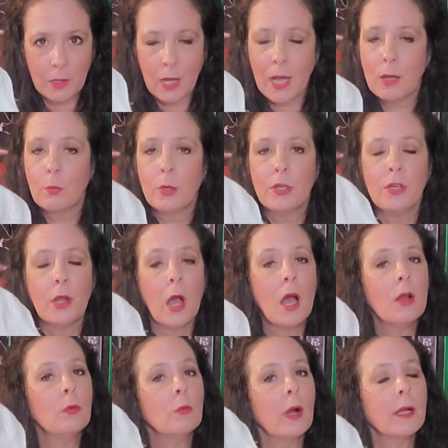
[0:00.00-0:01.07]
I would
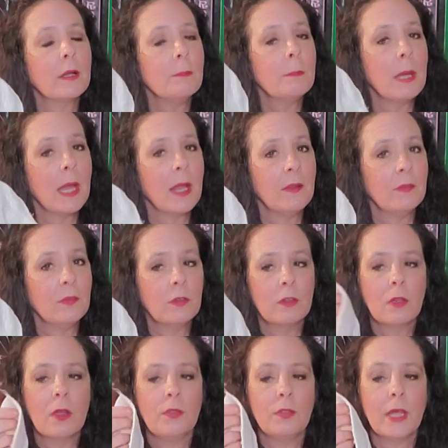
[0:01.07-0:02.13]
not recommend
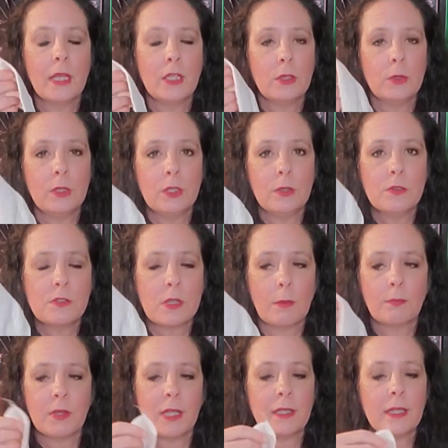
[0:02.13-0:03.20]
that you use
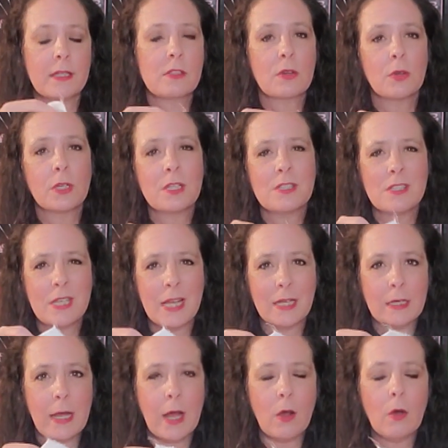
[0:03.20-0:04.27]
something that's going to
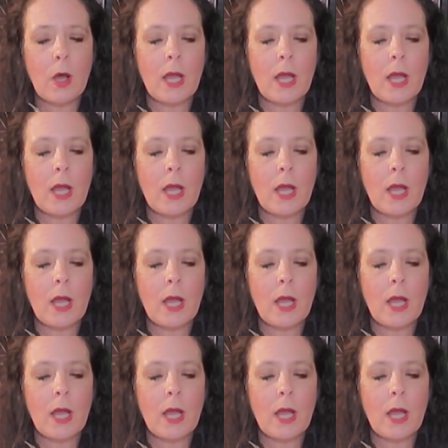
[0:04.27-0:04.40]
stand out.